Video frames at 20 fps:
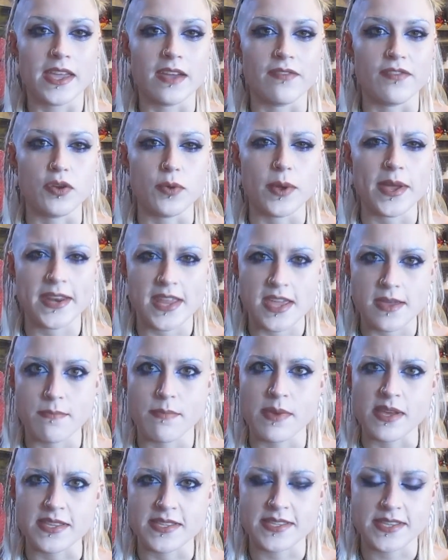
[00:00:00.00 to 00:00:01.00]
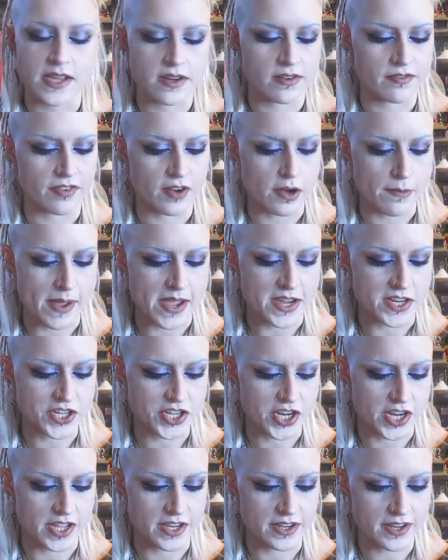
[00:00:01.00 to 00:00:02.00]
give you any
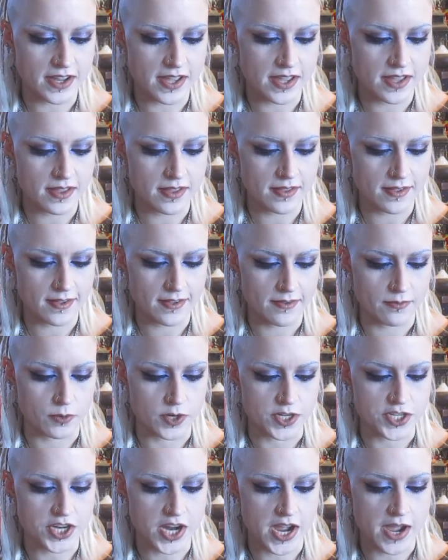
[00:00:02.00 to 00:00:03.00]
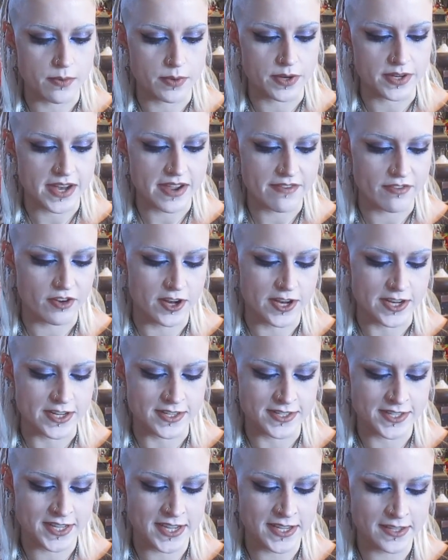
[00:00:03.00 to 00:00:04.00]
misinformation which I would never
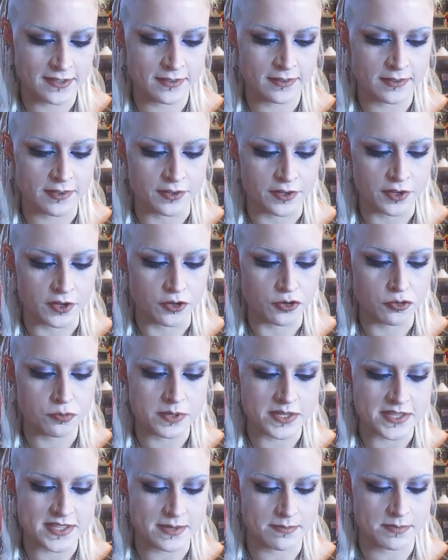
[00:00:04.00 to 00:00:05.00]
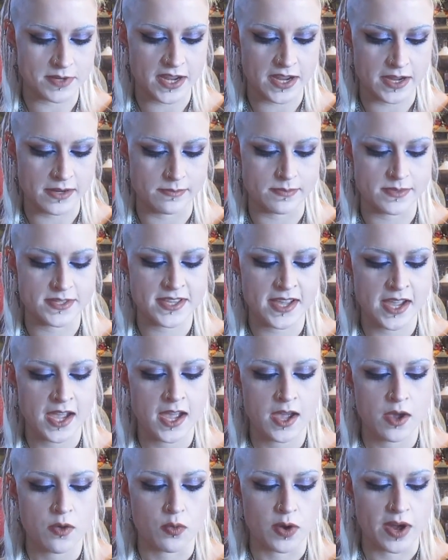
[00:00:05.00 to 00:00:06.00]
intend to do, but sometimes
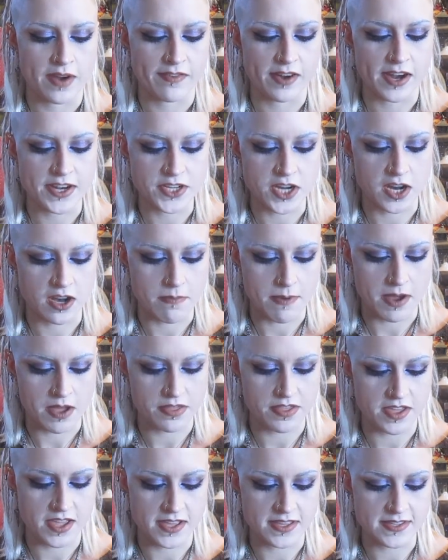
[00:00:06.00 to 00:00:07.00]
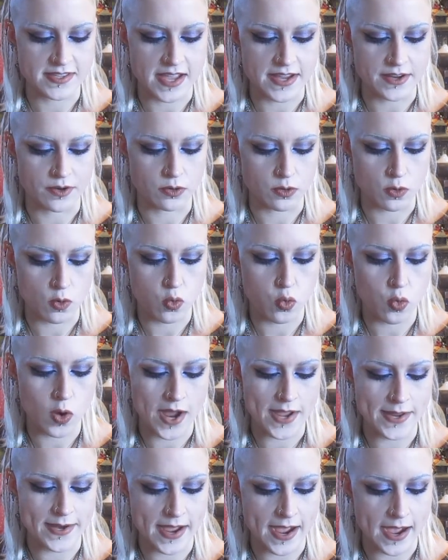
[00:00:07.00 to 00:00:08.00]
whenever I talk about things, I don't
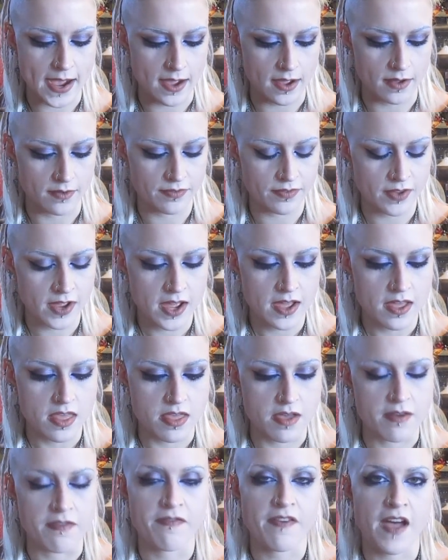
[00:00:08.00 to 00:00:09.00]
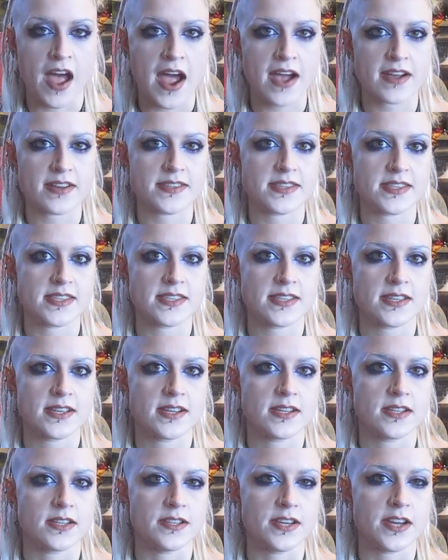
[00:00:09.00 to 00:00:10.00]
quite have the facts
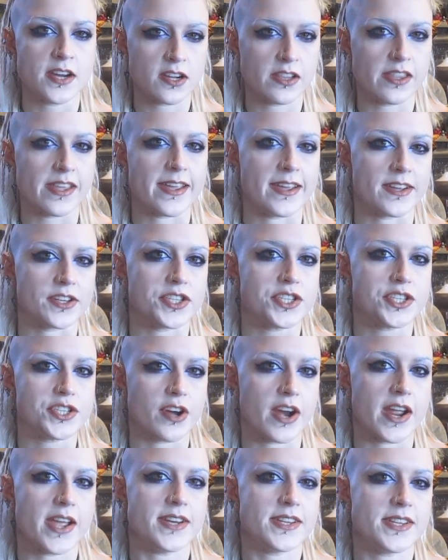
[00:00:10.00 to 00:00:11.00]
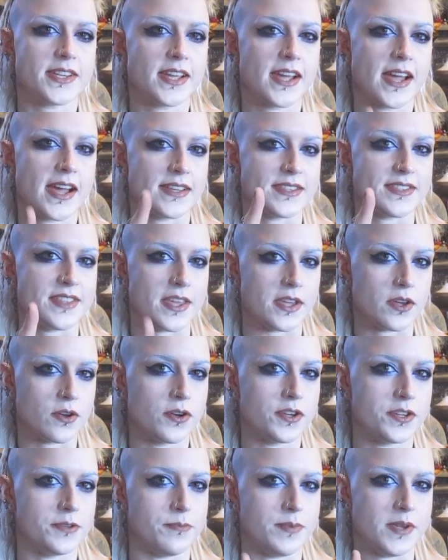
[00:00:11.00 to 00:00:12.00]
nearly as straight as they
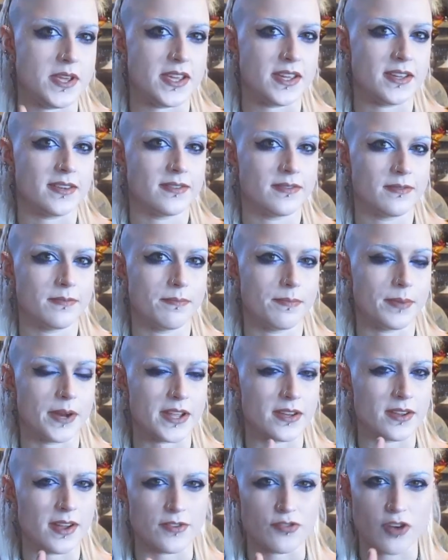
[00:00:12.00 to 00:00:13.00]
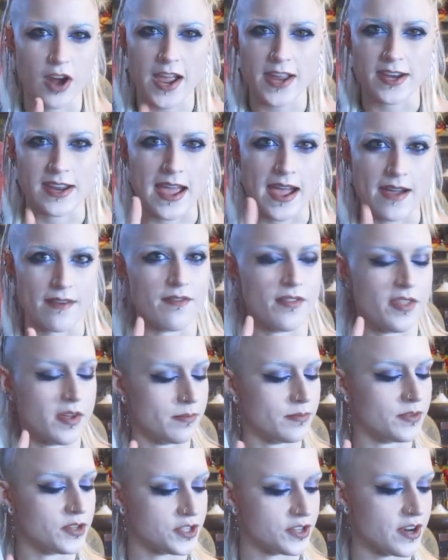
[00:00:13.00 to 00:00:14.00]
could be, but I, I try to have
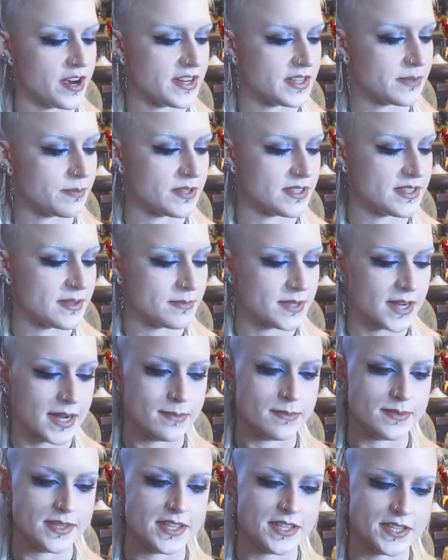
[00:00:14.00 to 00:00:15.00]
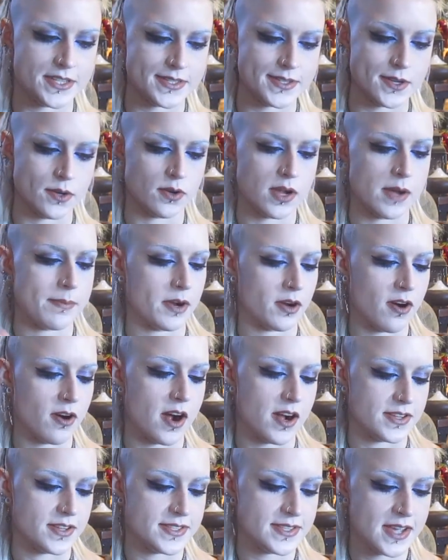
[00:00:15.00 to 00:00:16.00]
them straight, but sometimes they just don't come
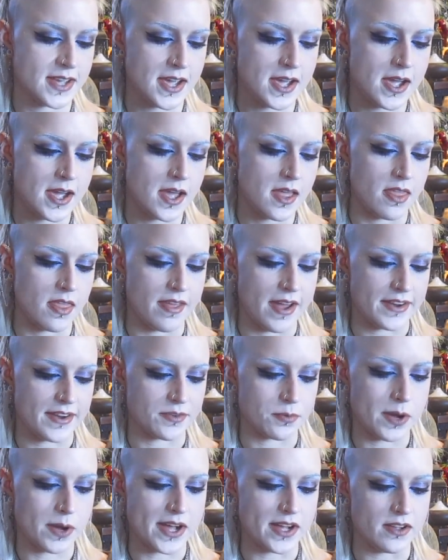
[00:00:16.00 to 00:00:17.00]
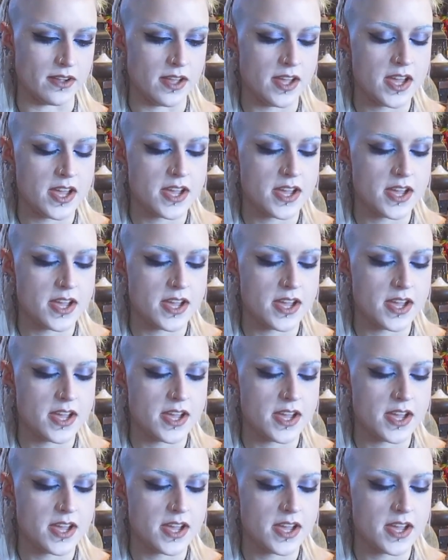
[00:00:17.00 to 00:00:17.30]
across that well.